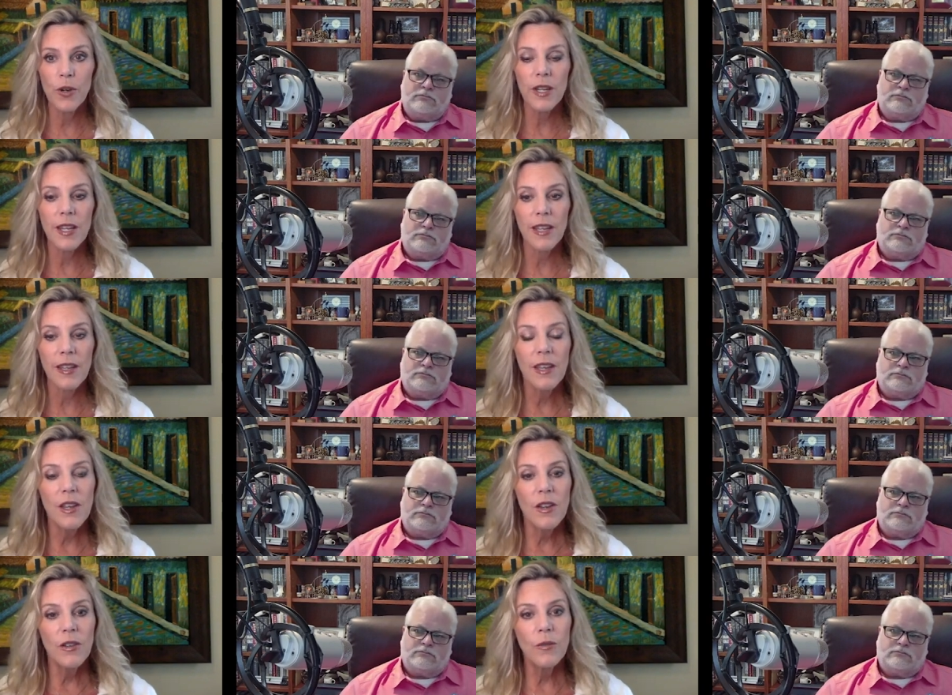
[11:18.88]
Speaker 1: working
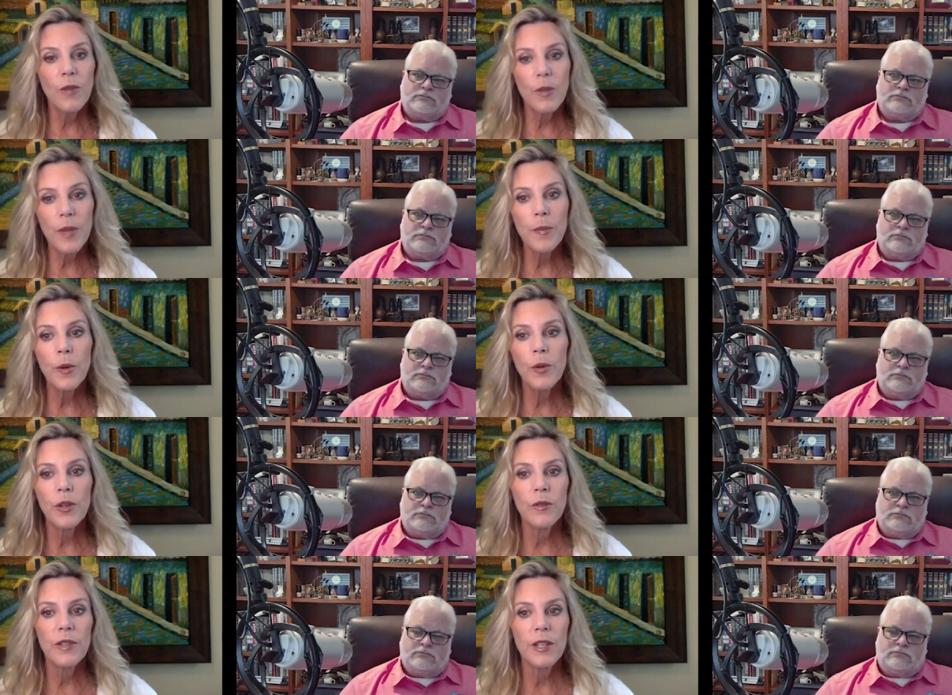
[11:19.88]
with people
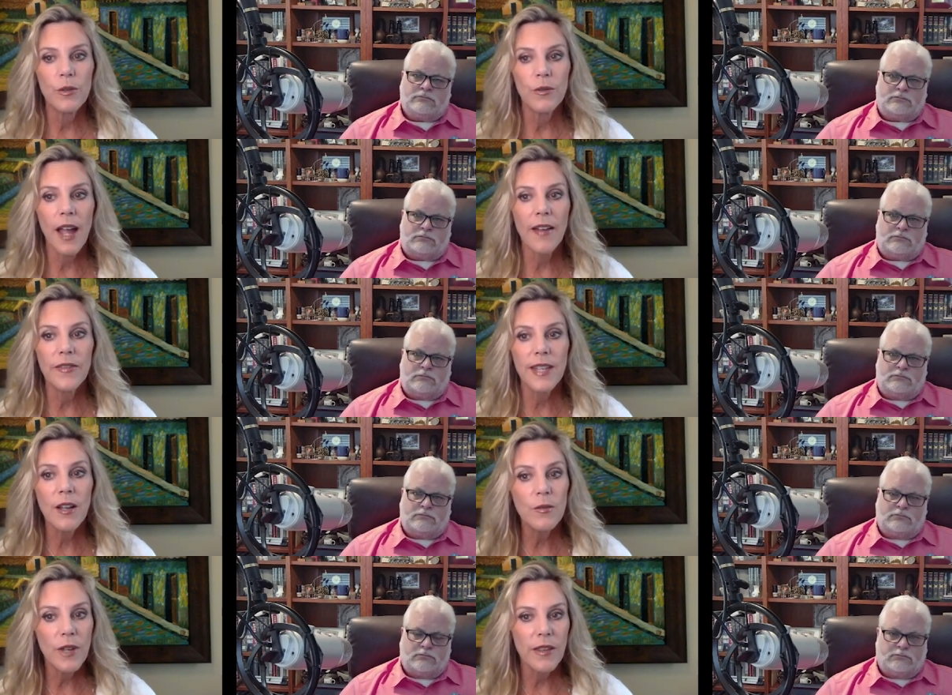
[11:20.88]
who you know have
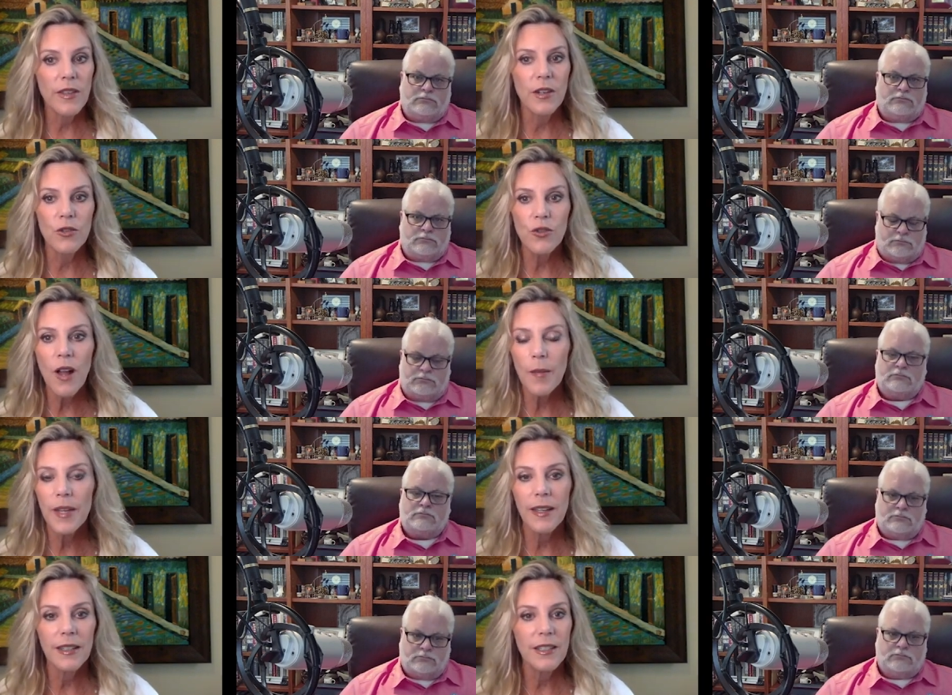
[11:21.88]
dealt with you know
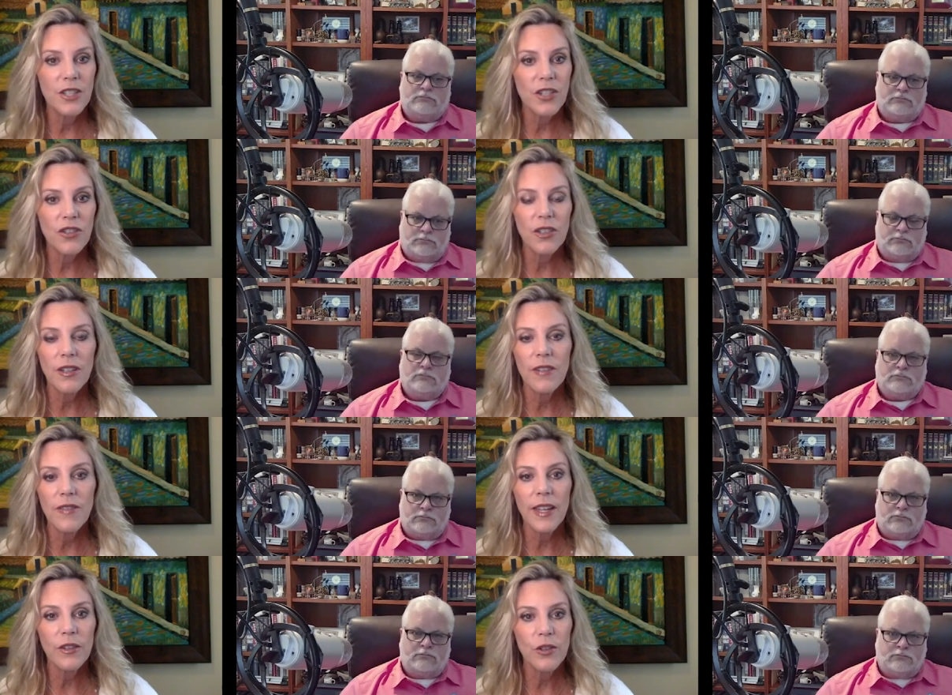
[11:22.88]
trauma and addiction
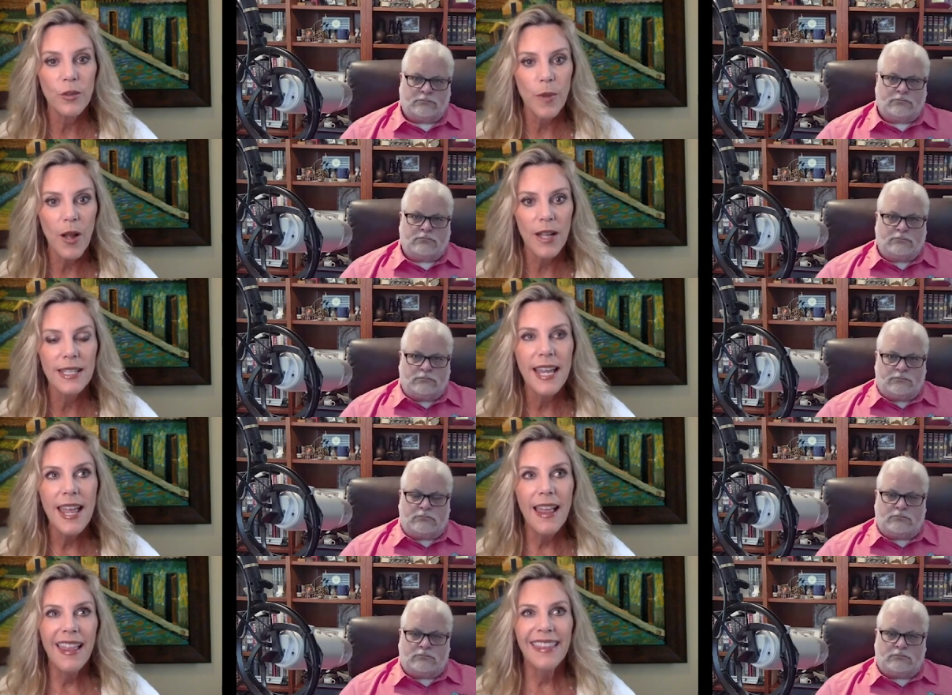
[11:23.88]
and failure to bond,
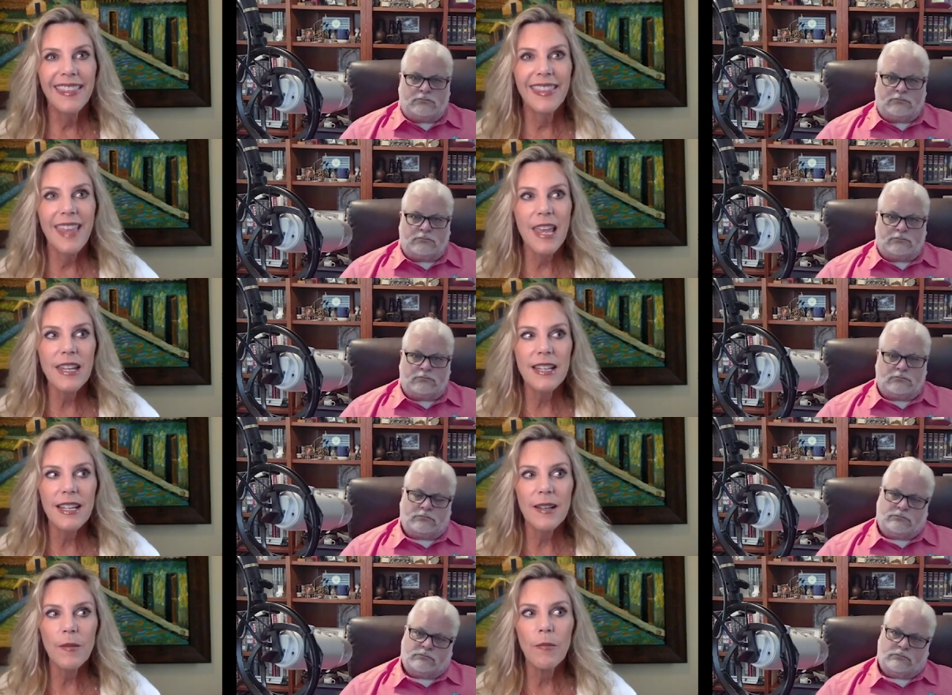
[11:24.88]
they
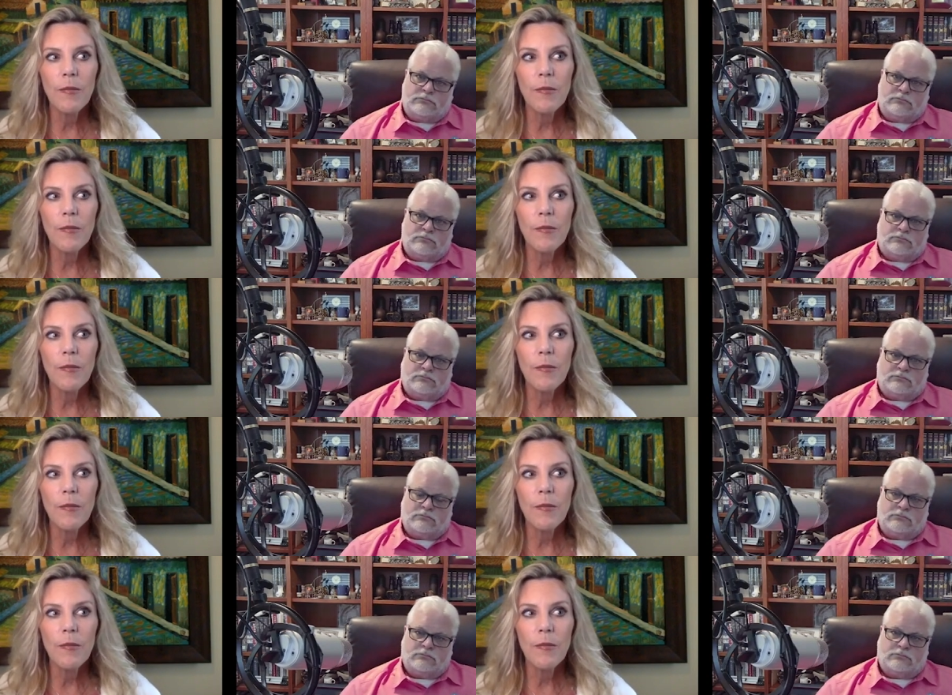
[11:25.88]
might
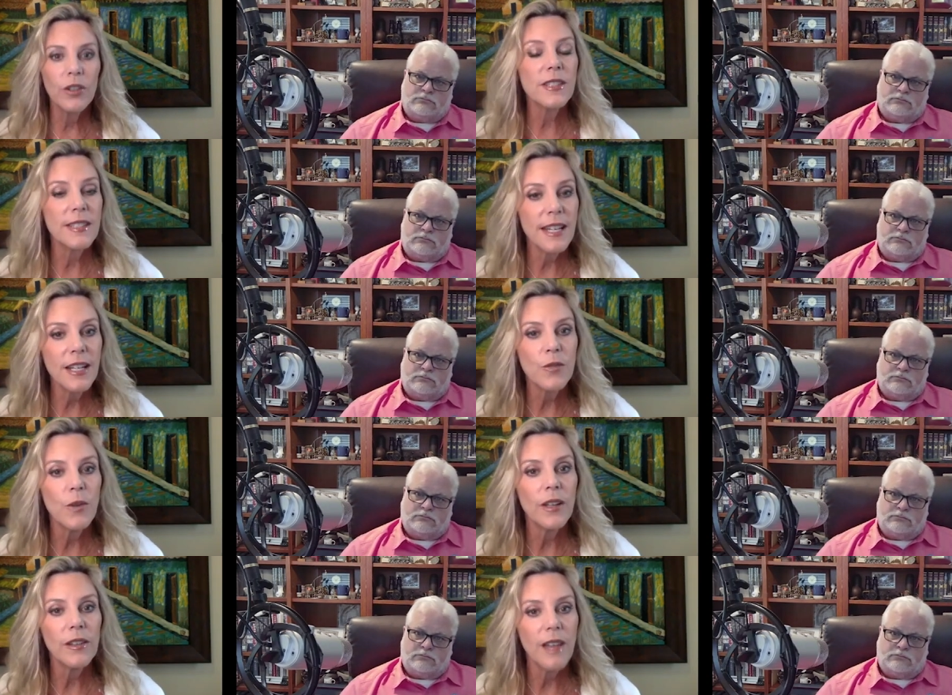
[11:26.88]
not really understand
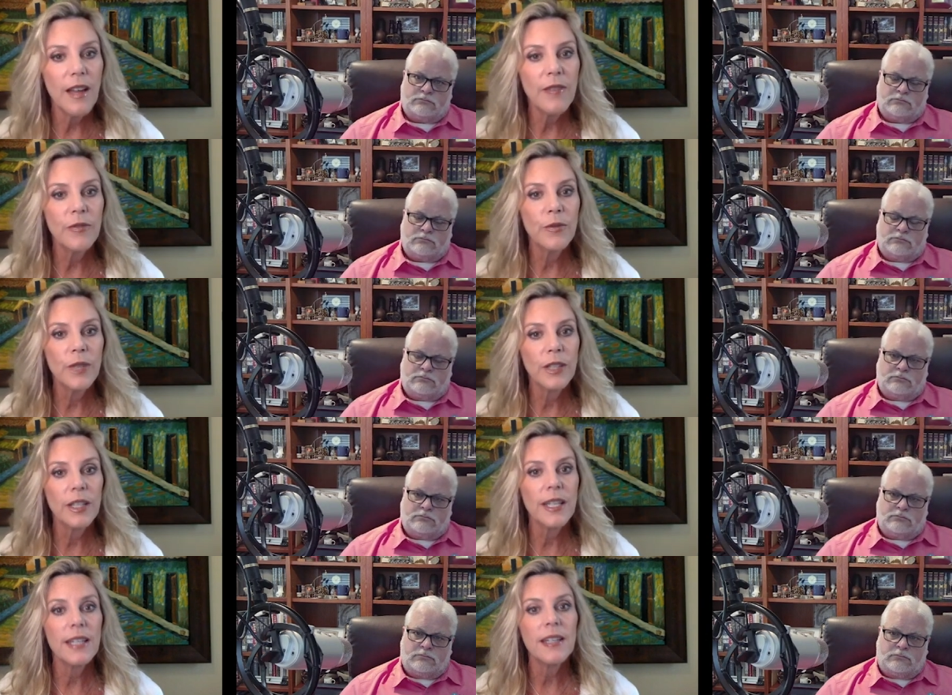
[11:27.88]
what love
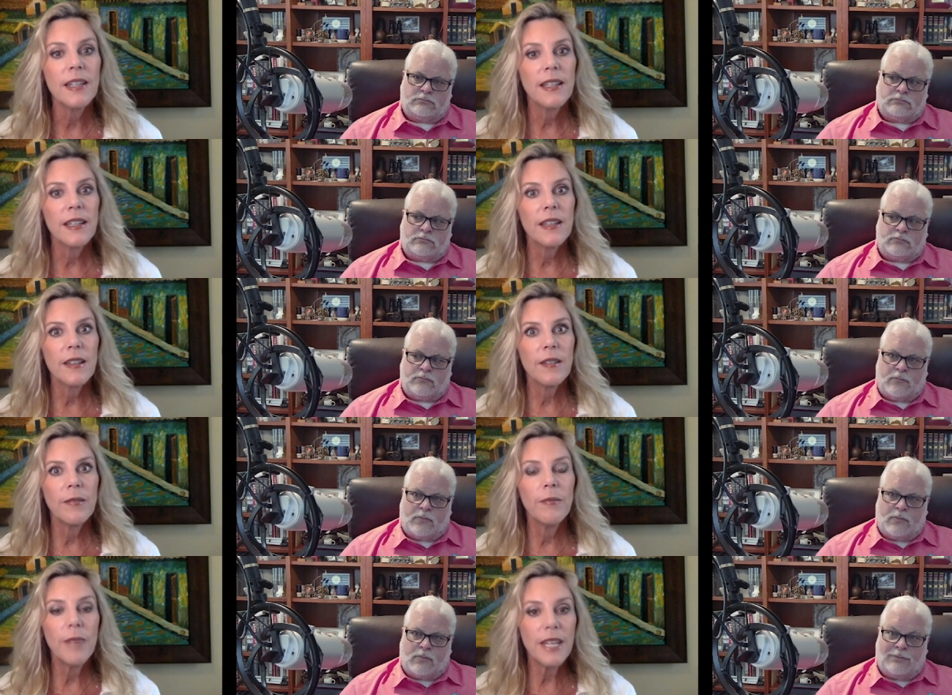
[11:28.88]
really
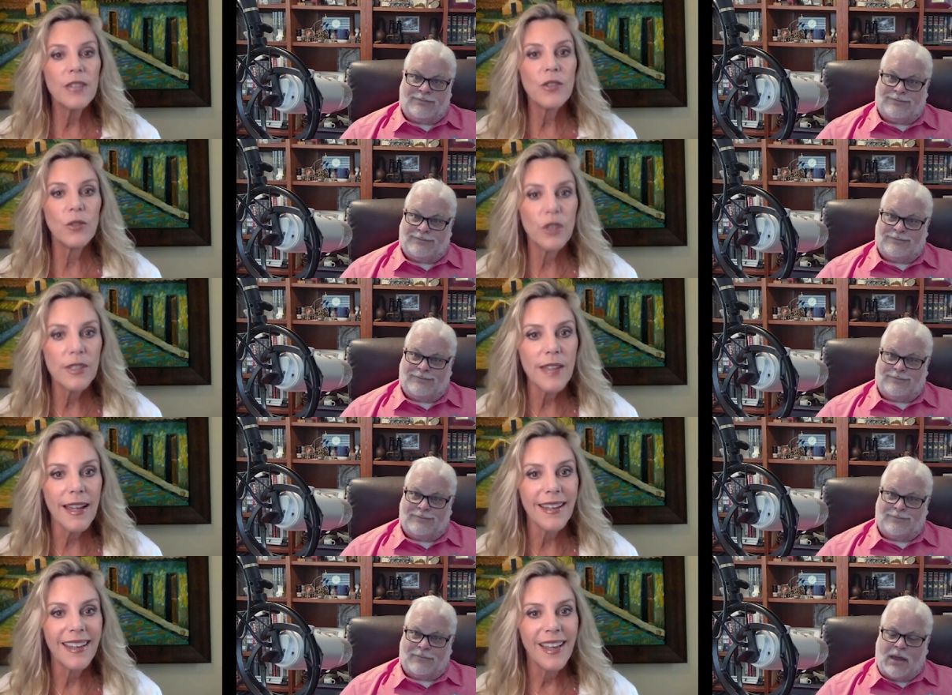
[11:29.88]
means or looks like.
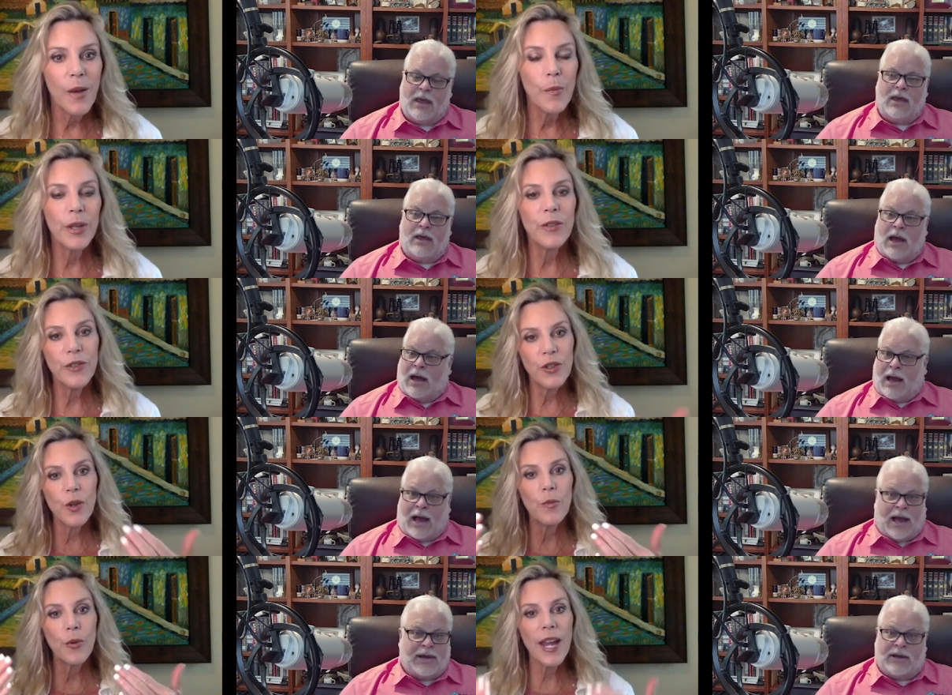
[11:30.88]
But if you
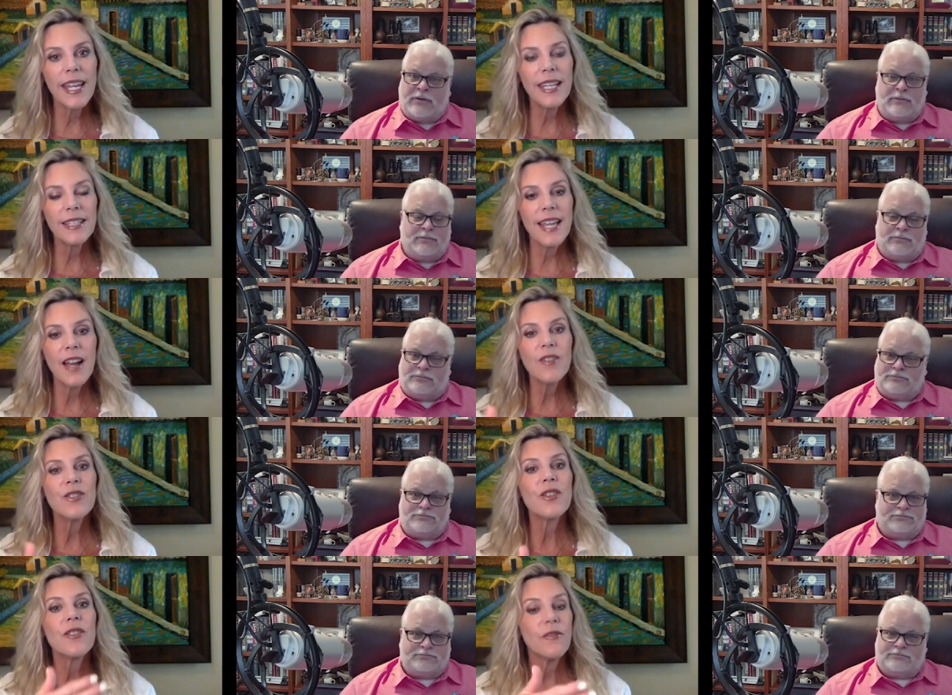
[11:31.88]
can I break it down
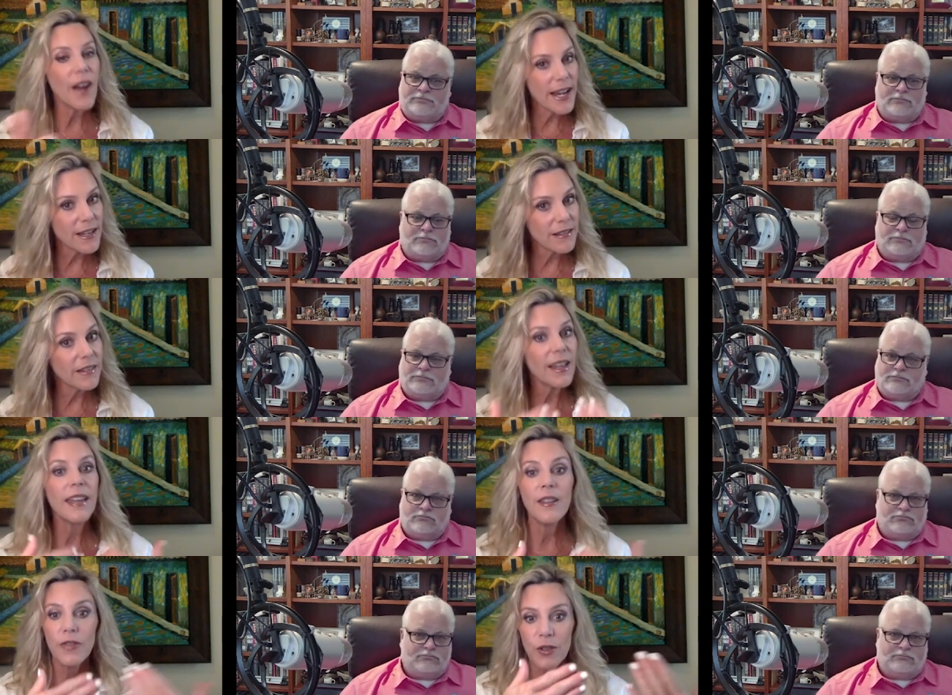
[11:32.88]
to right, and if